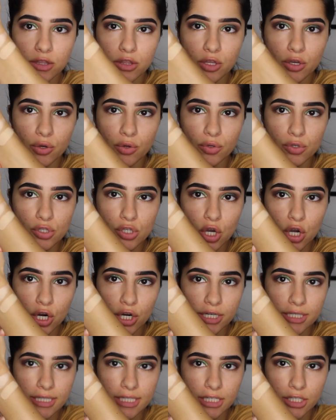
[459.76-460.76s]
Those
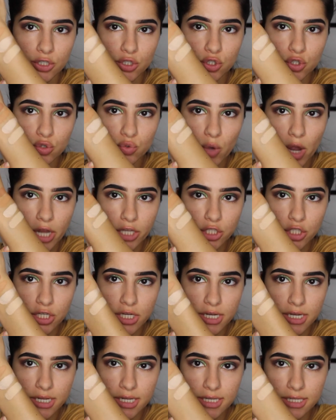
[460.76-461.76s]
are the
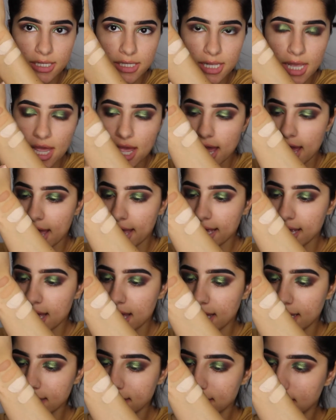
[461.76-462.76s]
swatches. I
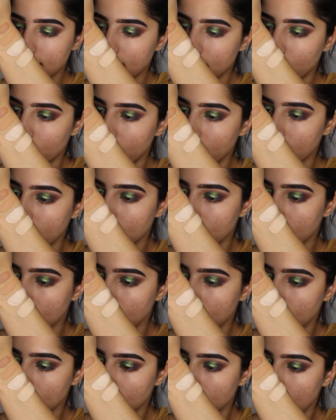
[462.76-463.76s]
got, what is
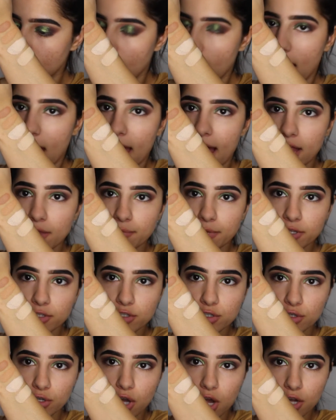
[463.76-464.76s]
this?
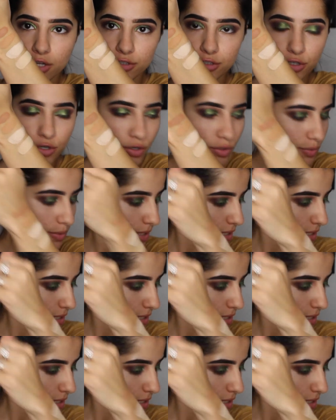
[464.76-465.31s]
Almond to contour